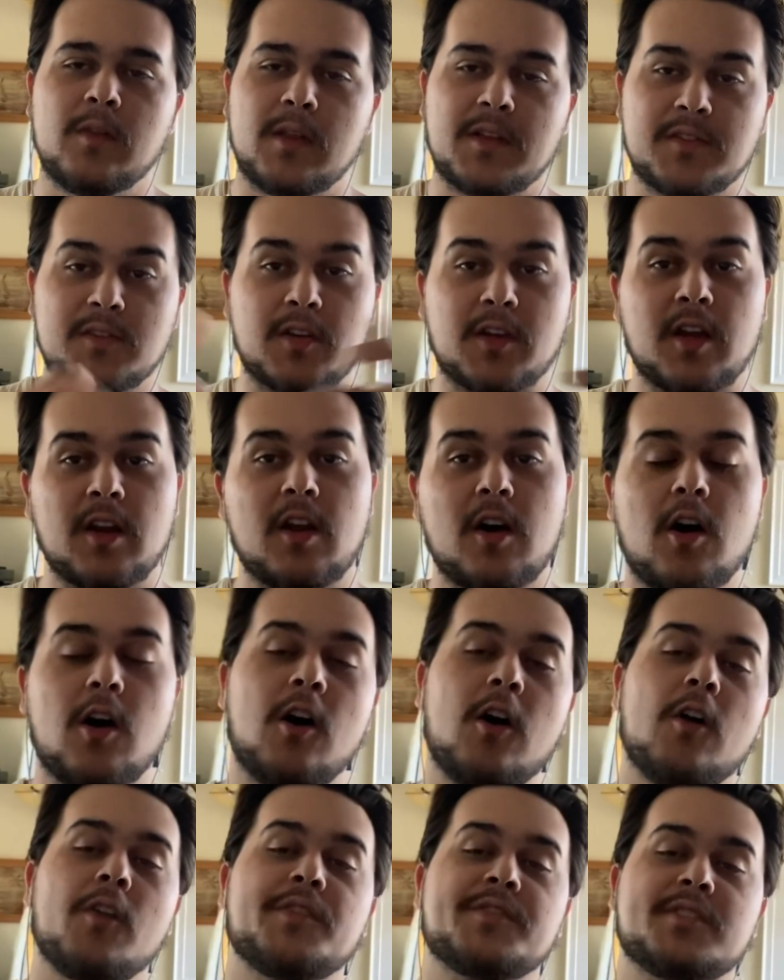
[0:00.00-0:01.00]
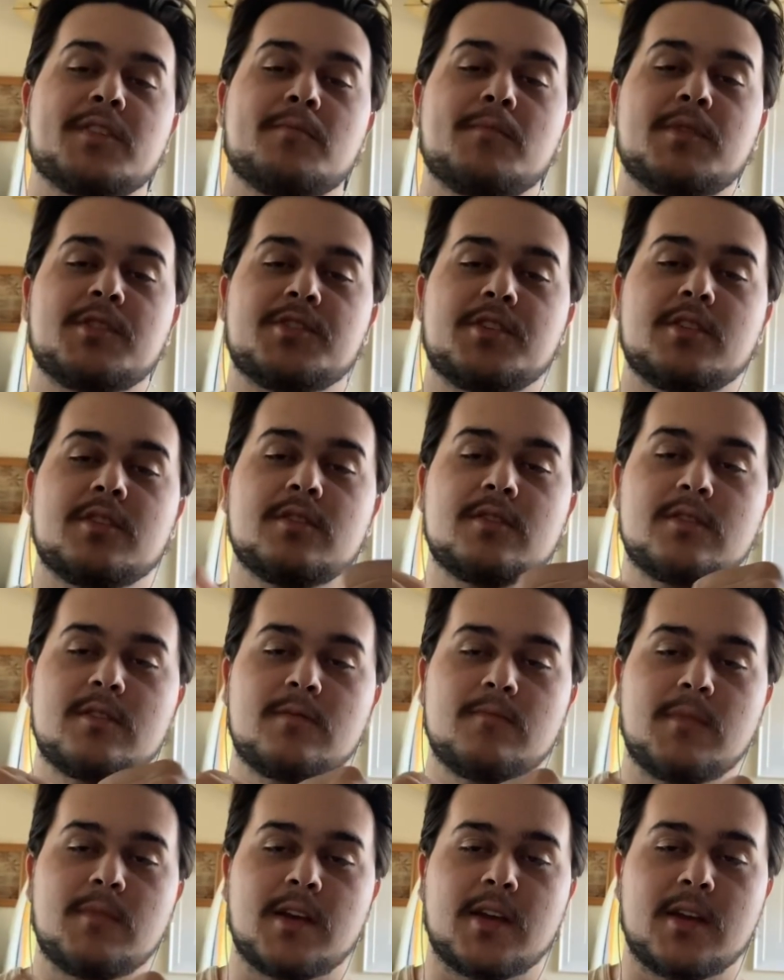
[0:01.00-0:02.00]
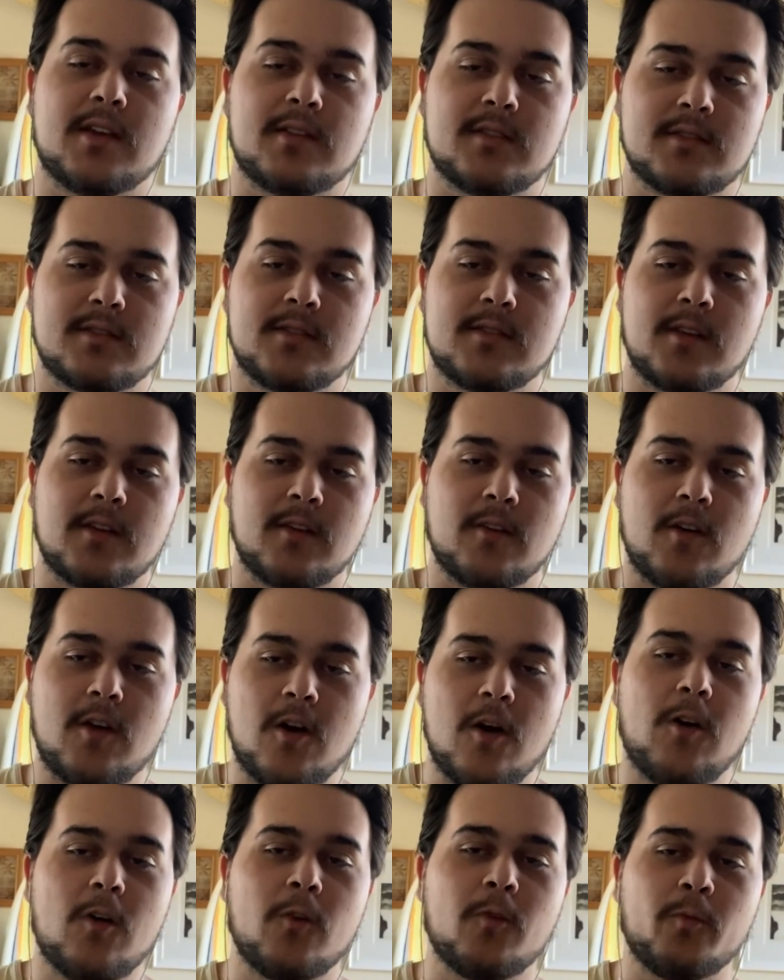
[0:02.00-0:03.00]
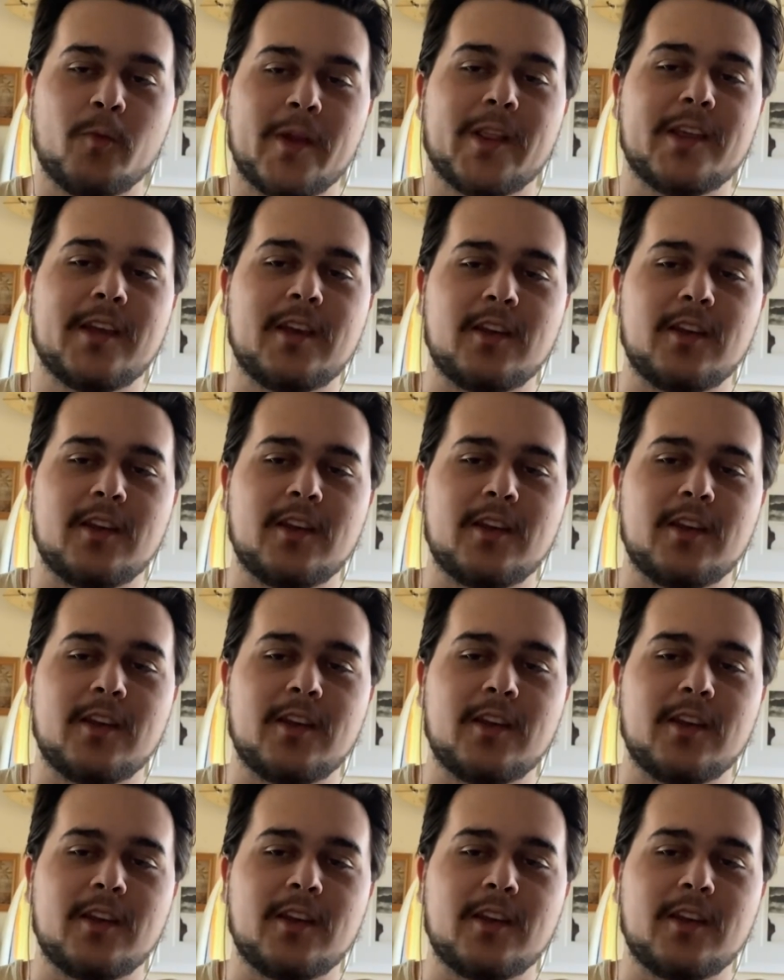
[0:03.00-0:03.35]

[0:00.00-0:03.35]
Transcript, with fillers: let's look at all the submissions because they're all really